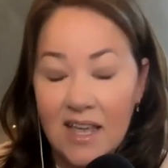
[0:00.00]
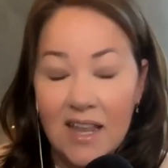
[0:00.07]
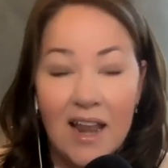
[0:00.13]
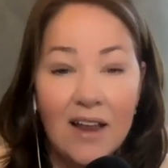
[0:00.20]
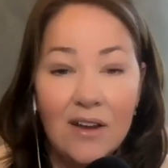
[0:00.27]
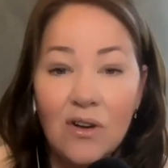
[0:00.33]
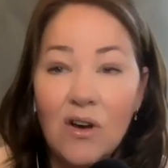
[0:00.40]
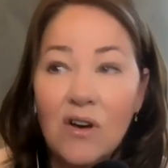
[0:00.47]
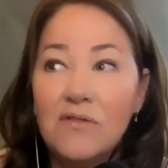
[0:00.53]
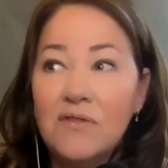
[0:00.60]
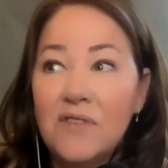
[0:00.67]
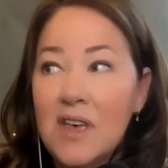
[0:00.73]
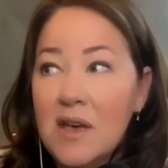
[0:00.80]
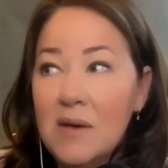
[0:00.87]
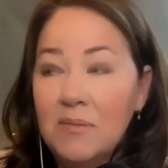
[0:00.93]
And I don't know if
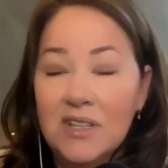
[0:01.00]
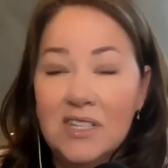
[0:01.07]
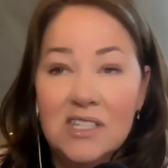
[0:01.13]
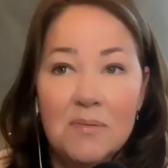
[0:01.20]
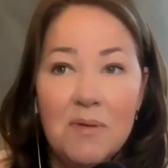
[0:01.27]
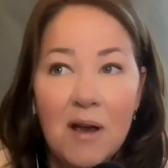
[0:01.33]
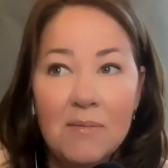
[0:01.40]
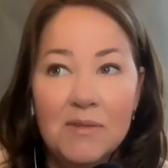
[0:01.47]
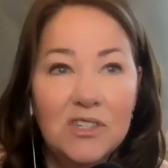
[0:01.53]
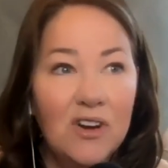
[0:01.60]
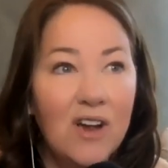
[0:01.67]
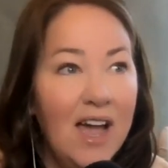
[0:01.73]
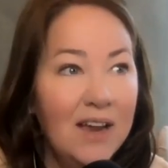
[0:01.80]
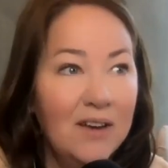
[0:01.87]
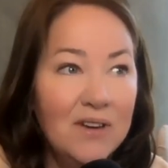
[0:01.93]
police departments are
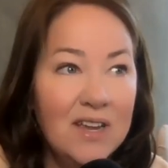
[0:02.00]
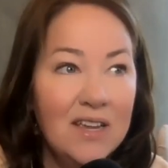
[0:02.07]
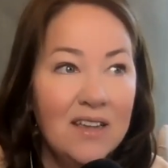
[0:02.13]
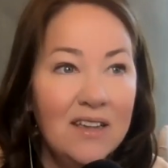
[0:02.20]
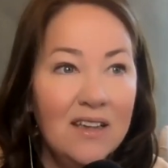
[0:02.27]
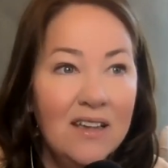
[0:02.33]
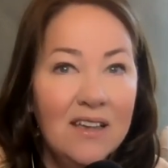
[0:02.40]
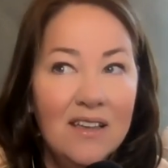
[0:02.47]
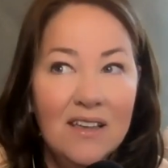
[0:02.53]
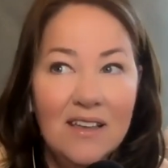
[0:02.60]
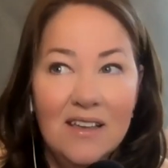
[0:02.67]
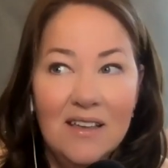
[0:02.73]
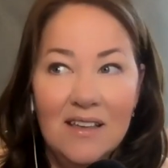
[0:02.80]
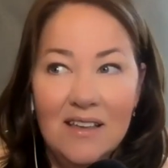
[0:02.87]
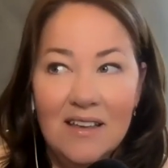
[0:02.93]
hiring
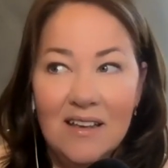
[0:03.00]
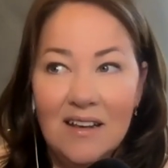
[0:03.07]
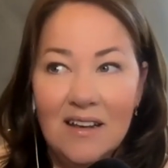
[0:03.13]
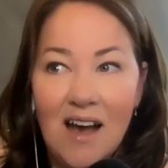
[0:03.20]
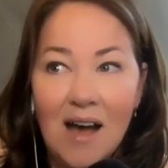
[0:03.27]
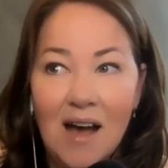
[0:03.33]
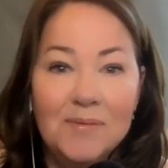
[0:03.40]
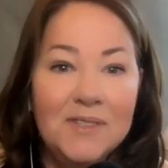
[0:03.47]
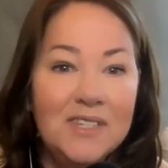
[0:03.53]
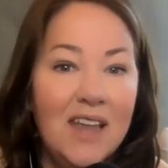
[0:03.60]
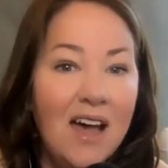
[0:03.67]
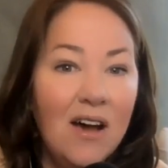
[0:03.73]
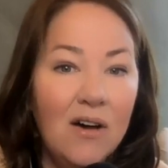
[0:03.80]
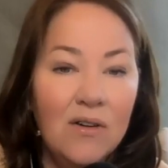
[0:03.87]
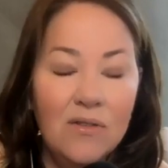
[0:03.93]
cops
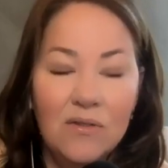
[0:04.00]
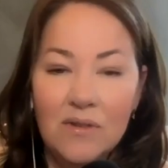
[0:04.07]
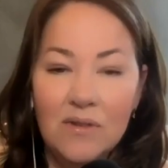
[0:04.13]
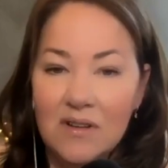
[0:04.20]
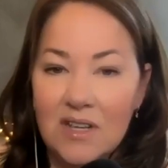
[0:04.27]
now.